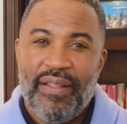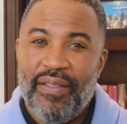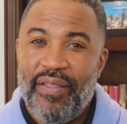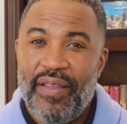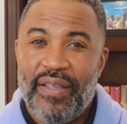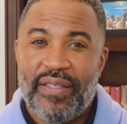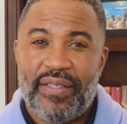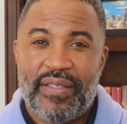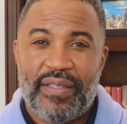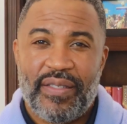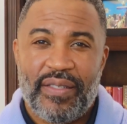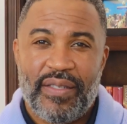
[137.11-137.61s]

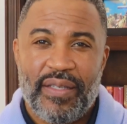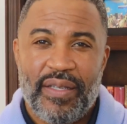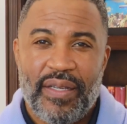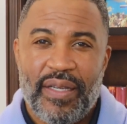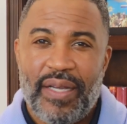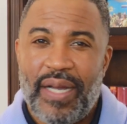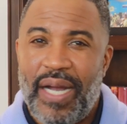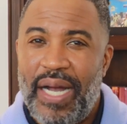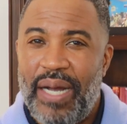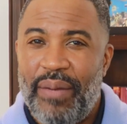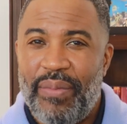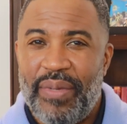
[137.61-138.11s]
This
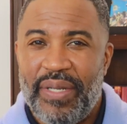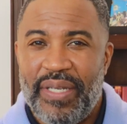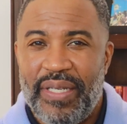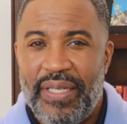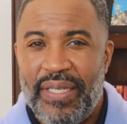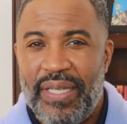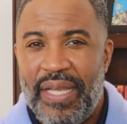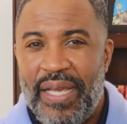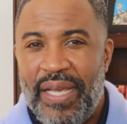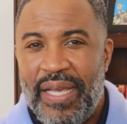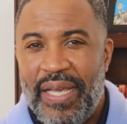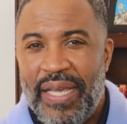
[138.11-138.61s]

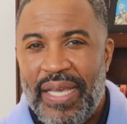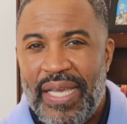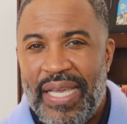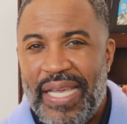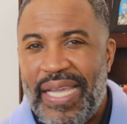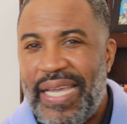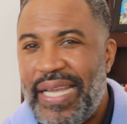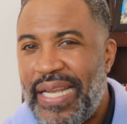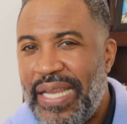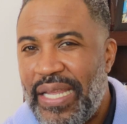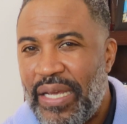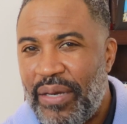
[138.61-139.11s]
common
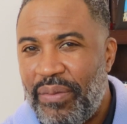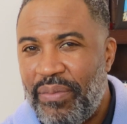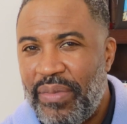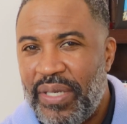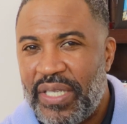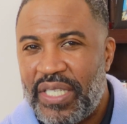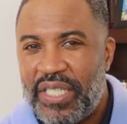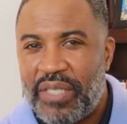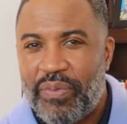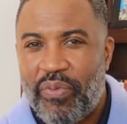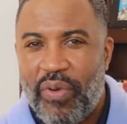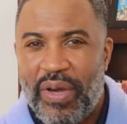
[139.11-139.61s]

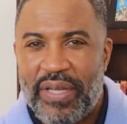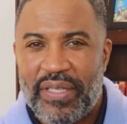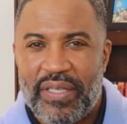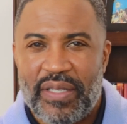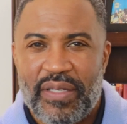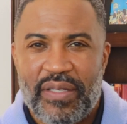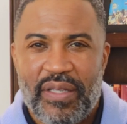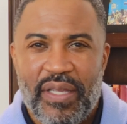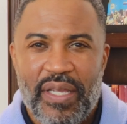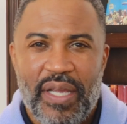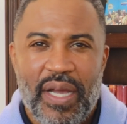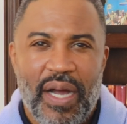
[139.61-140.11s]
idiom
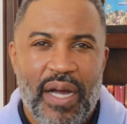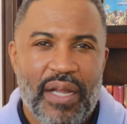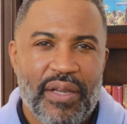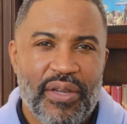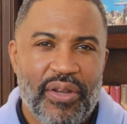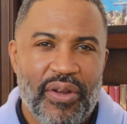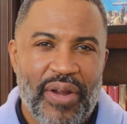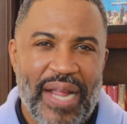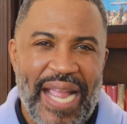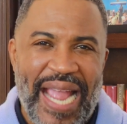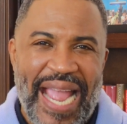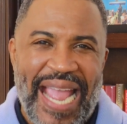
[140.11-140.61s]
expresses the
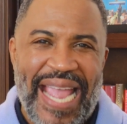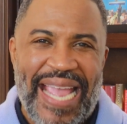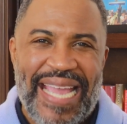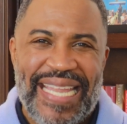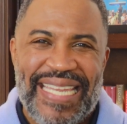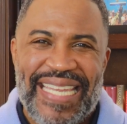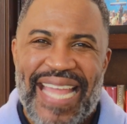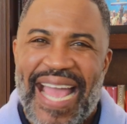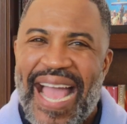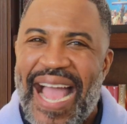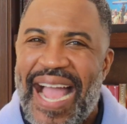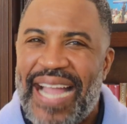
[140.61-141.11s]

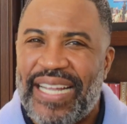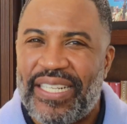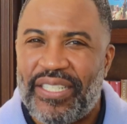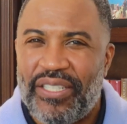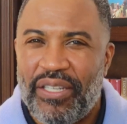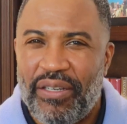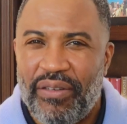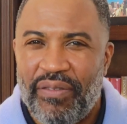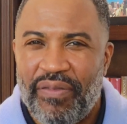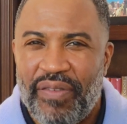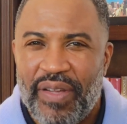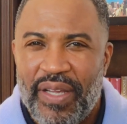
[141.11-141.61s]
underhand
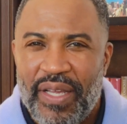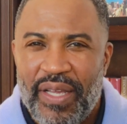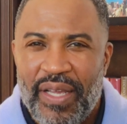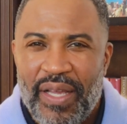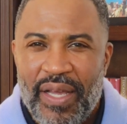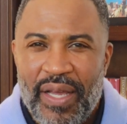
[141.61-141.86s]
act of